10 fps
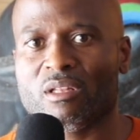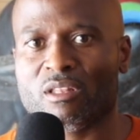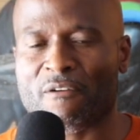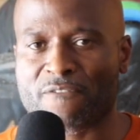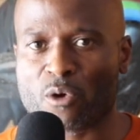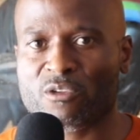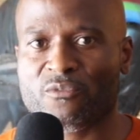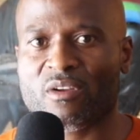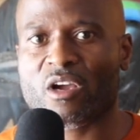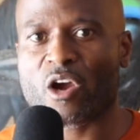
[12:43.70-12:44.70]

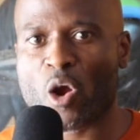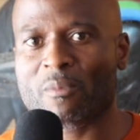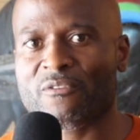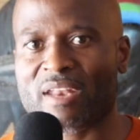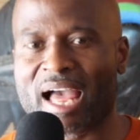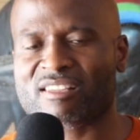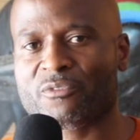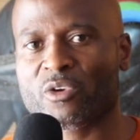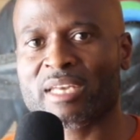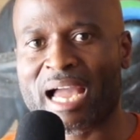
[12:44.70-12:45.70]

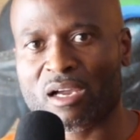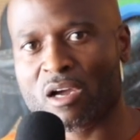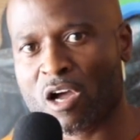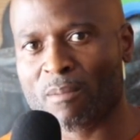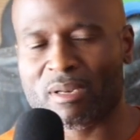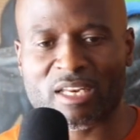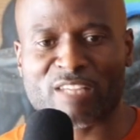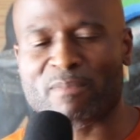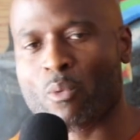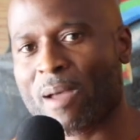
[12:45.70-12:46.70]
thefirsturbanphilosopher.com.
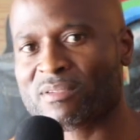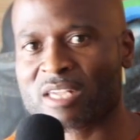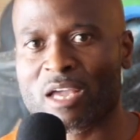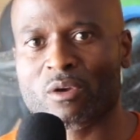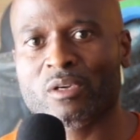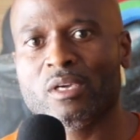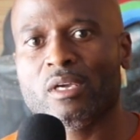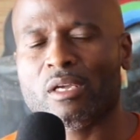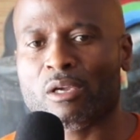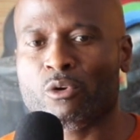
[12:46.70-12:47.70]
That's my website.
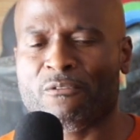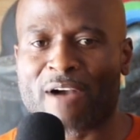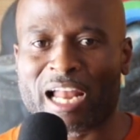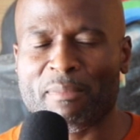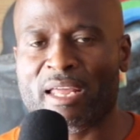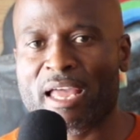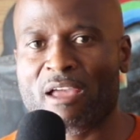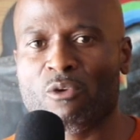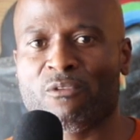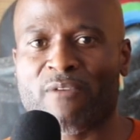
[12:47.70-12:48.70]
You can follow me
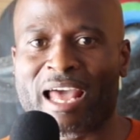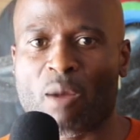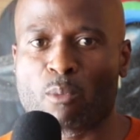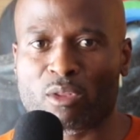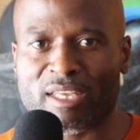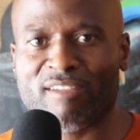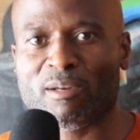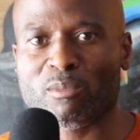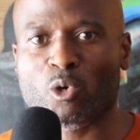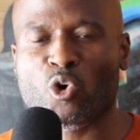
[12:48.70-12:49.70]
there. You can find out more things that
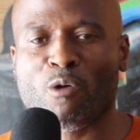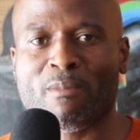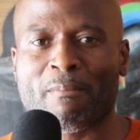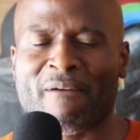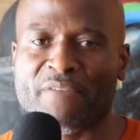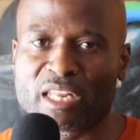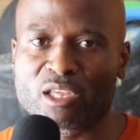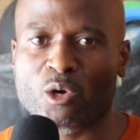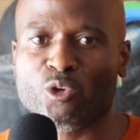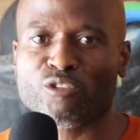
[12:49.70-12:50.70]
I'm doing, my
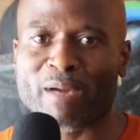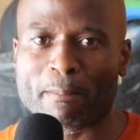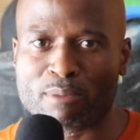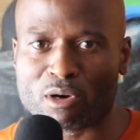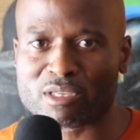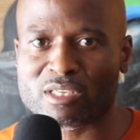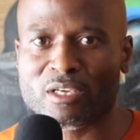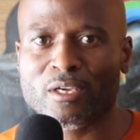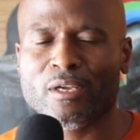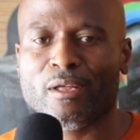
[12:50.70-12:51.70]
videos, my books.
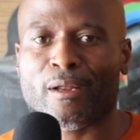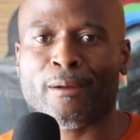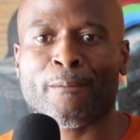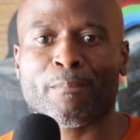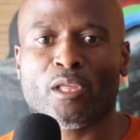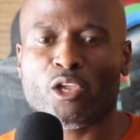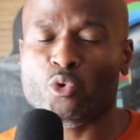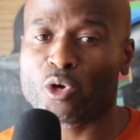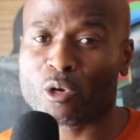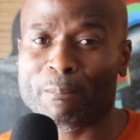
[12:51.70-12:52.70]
You
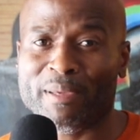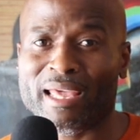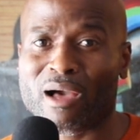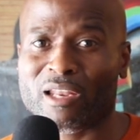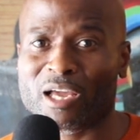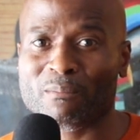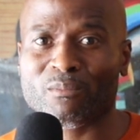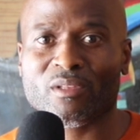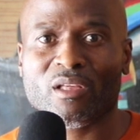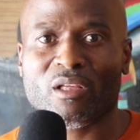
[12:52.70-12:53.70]
can go to PLM